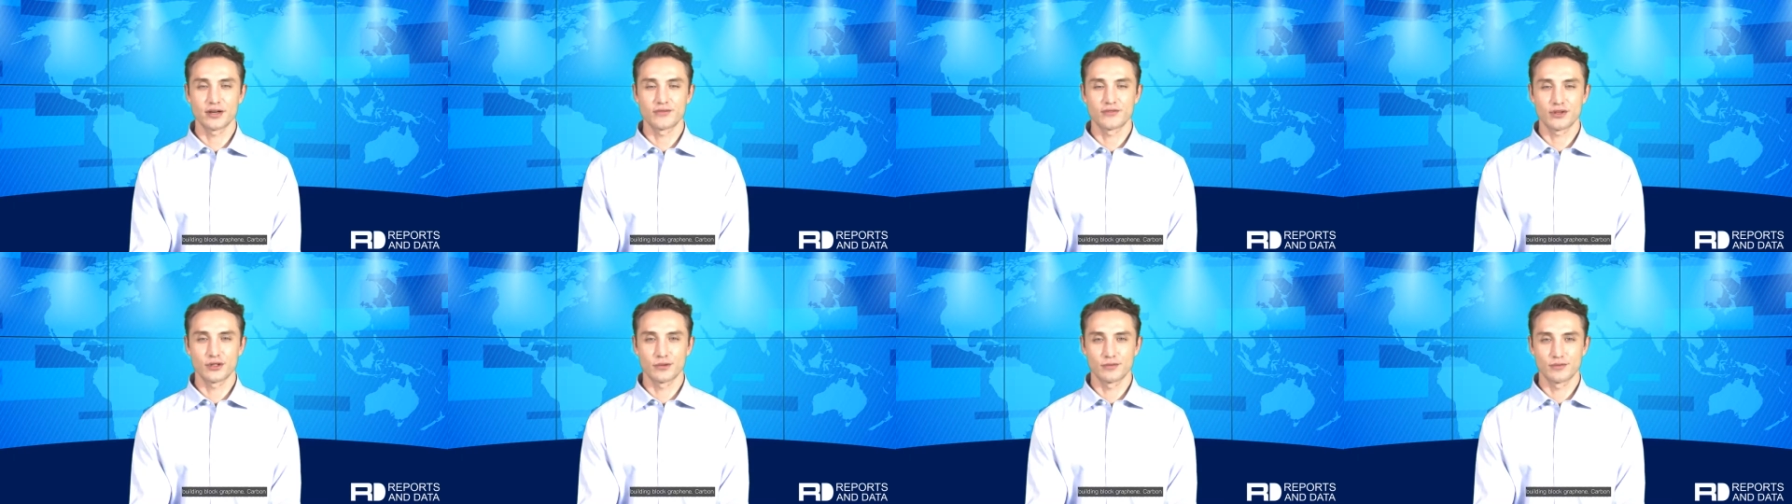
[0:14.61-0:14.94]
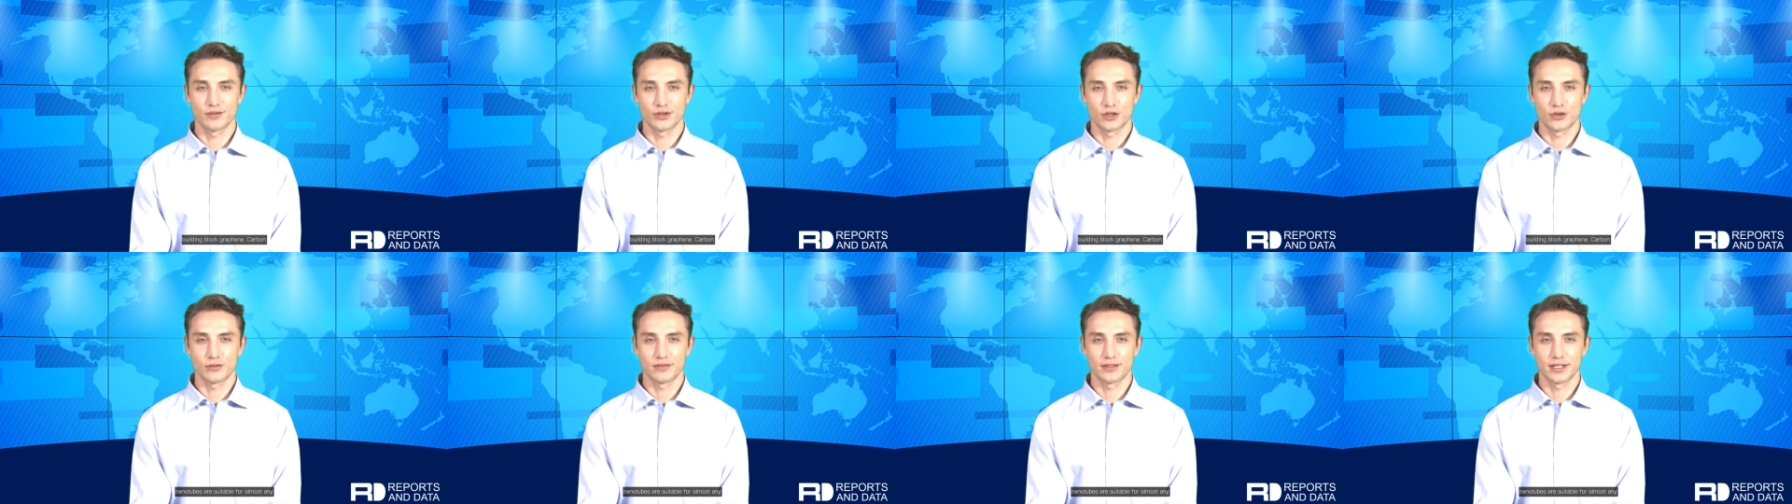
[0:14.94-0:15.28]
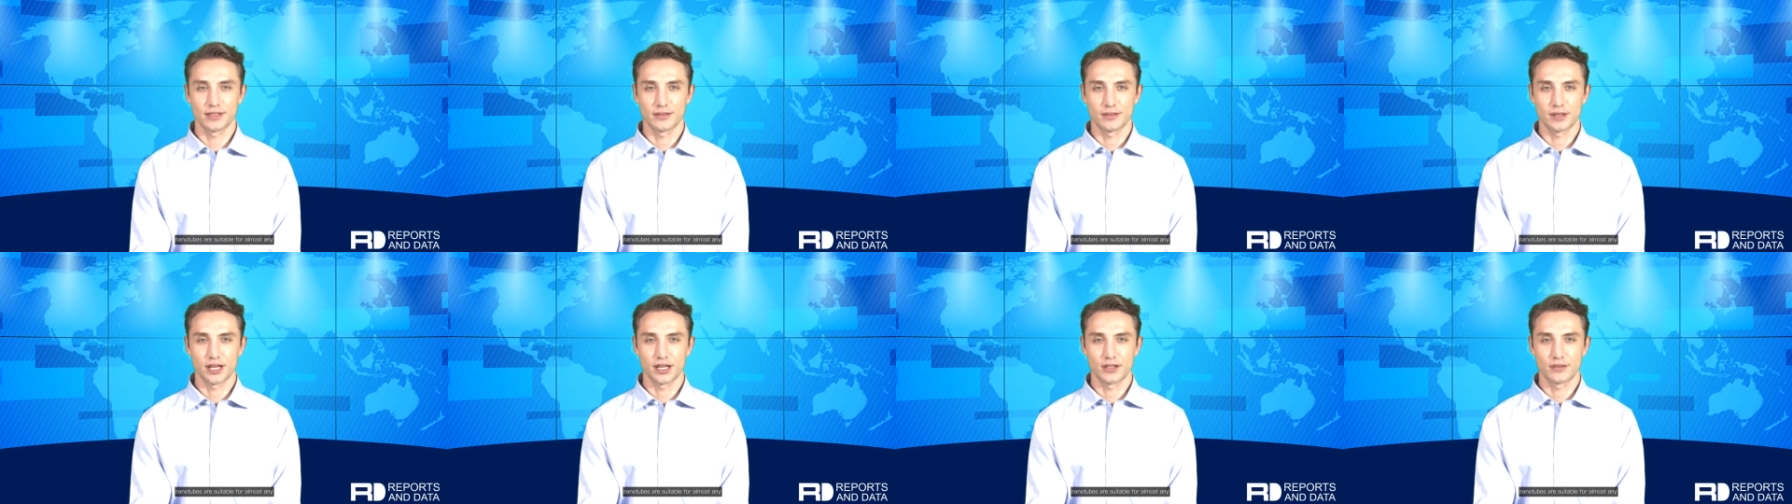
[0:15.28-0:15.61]
of their
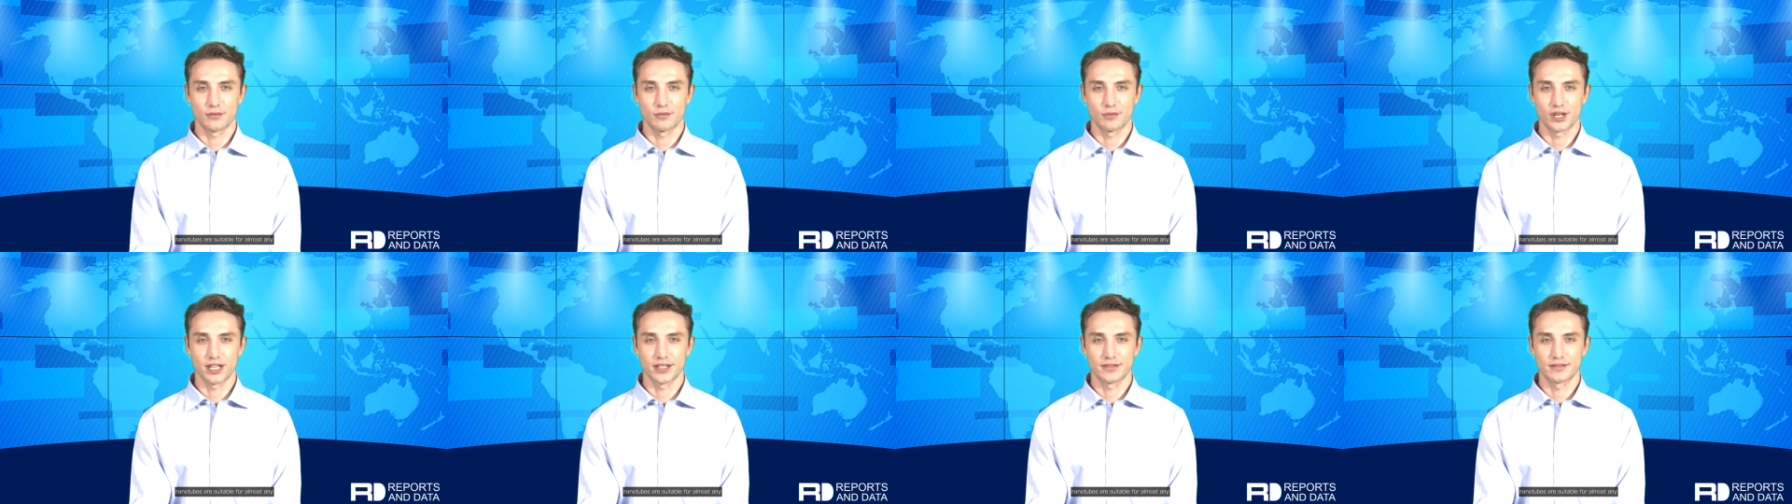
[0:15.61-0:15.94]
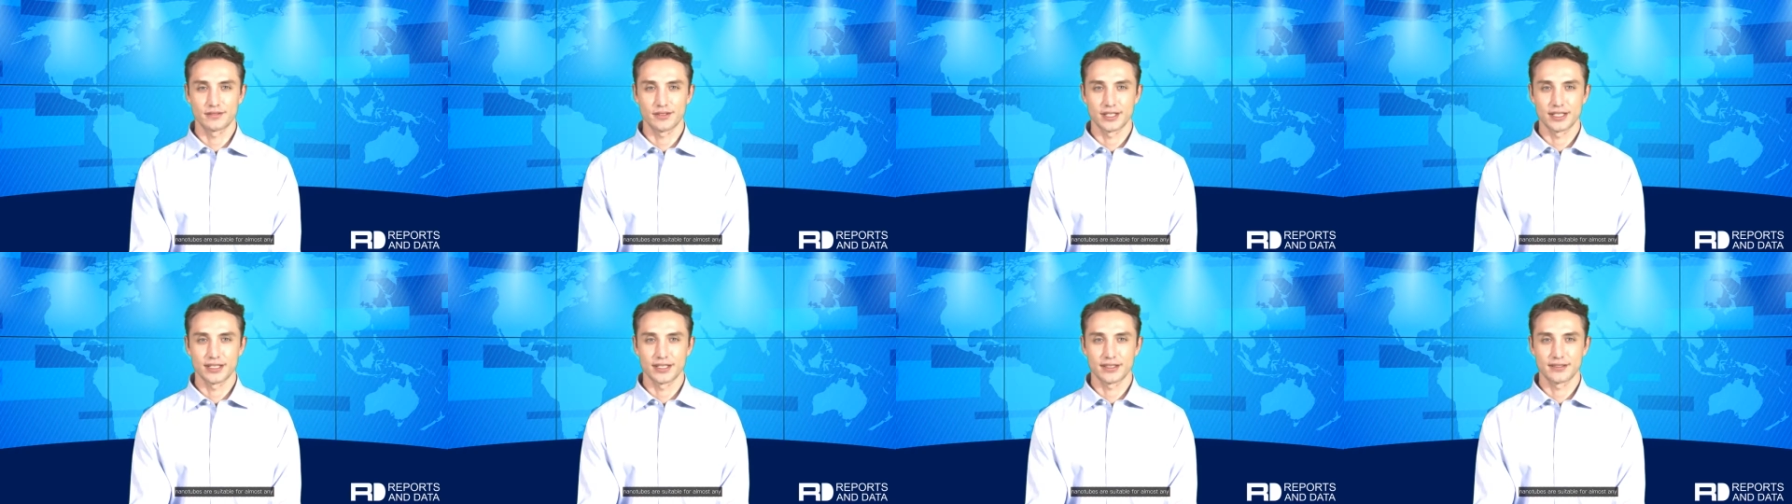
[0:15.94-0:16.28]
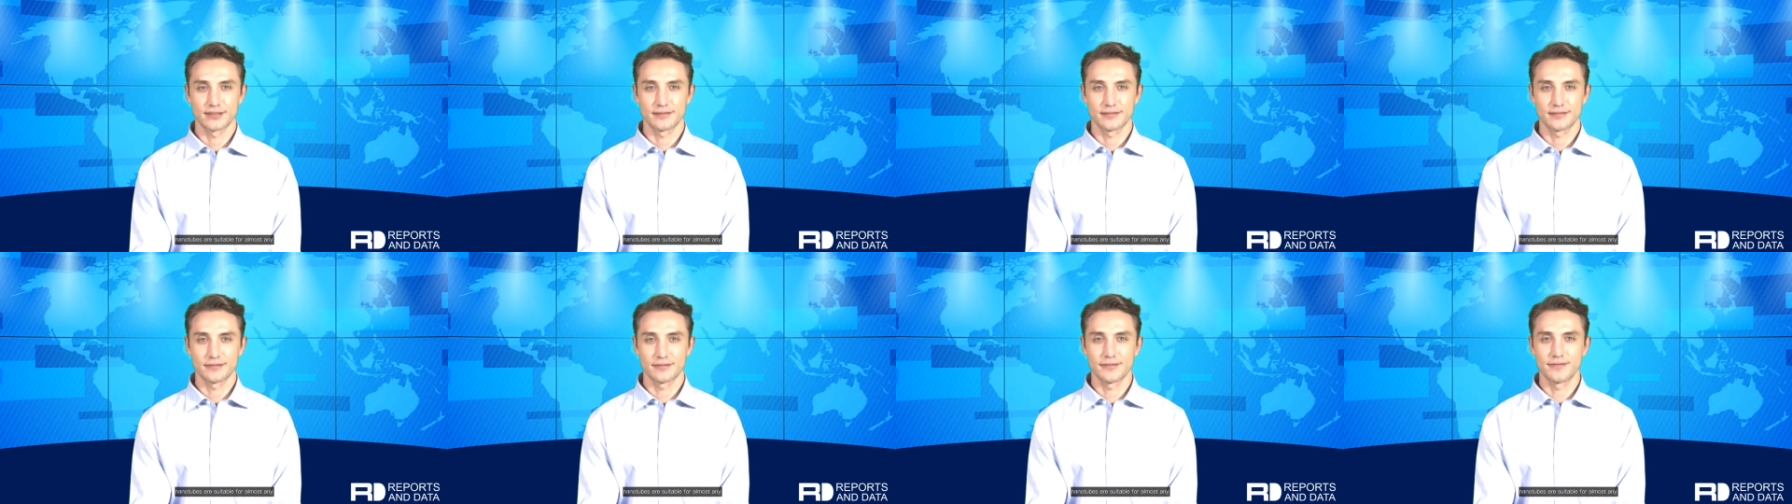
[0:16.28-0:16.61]
building block
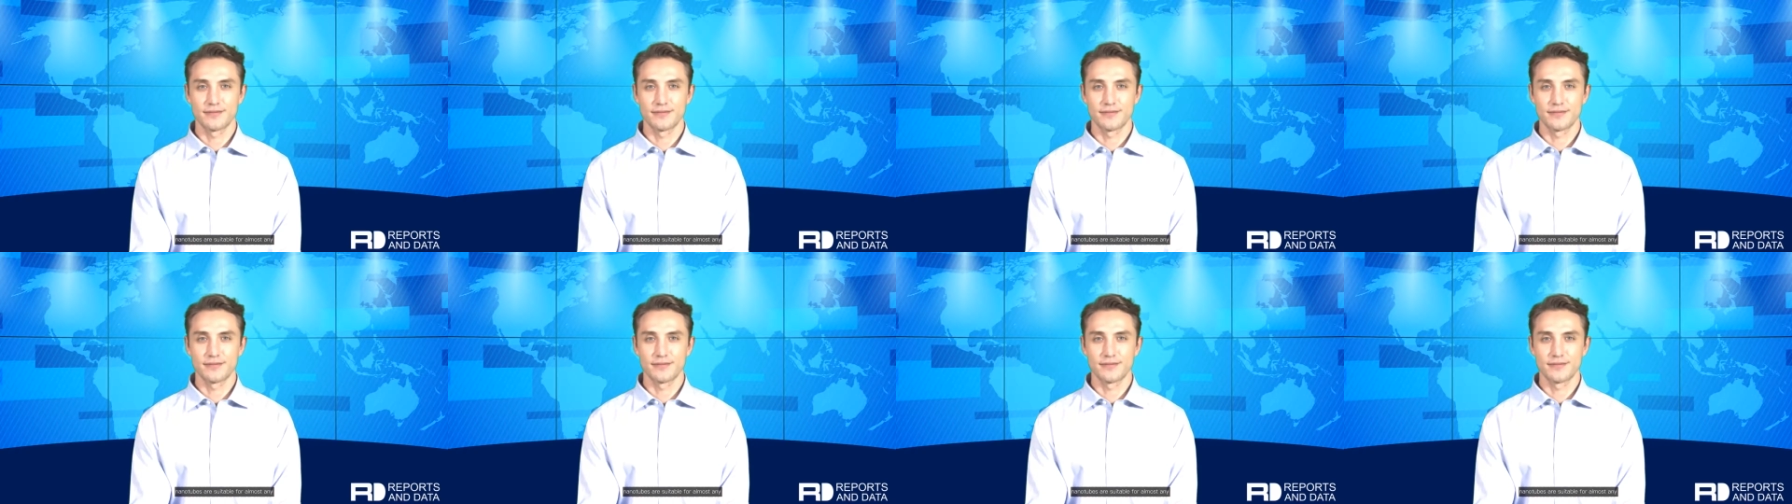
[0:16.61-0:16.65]
graphene.